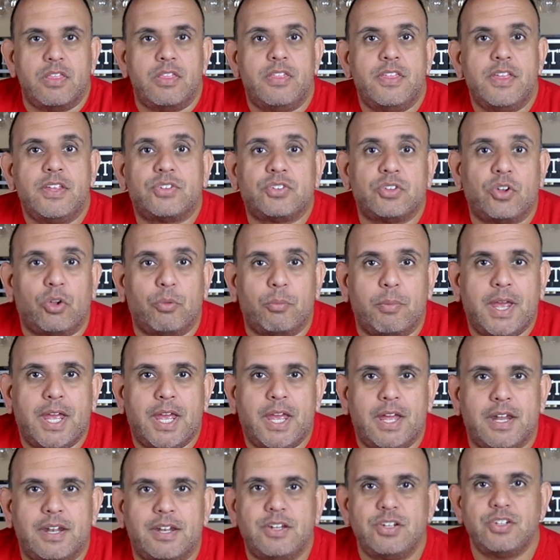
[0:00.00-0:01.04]
This old
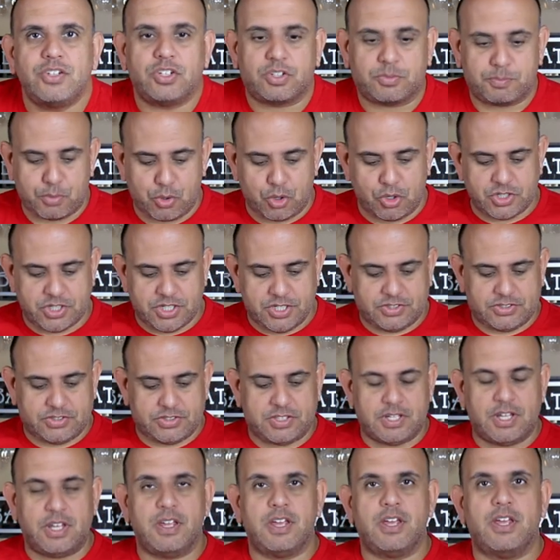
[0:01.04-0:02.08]
man just
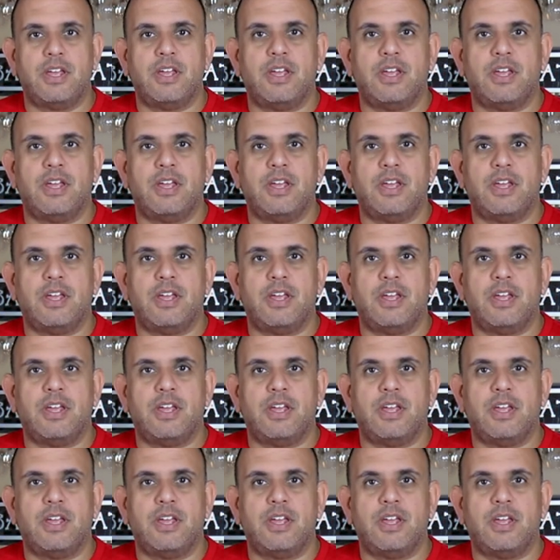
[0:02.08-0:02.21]
purchased